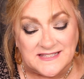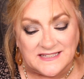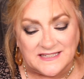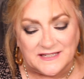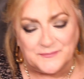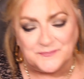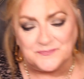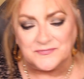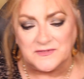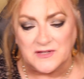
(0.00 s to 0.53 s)
see.
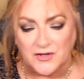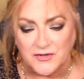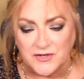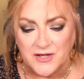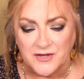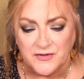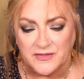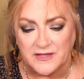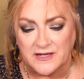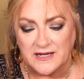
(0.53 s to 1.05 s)
Y'all
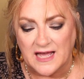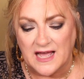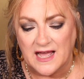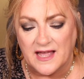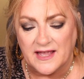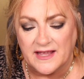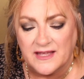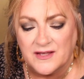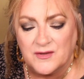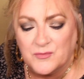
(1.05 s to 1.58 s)
know that
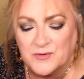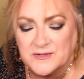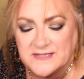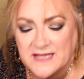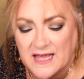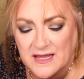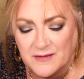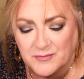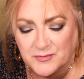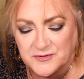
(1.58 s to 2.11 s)
I was
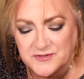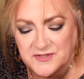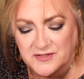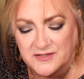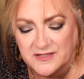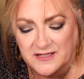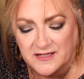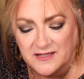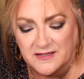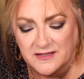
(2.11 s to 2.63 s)
able to
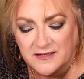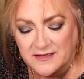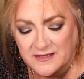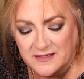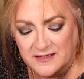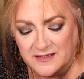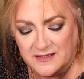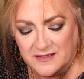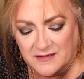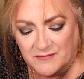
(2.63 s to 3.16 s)
get
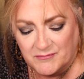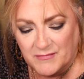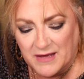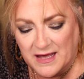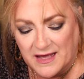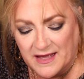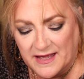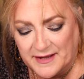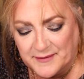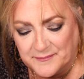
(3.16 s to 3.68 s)

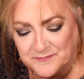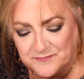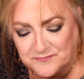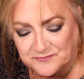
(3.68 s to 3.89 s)
my,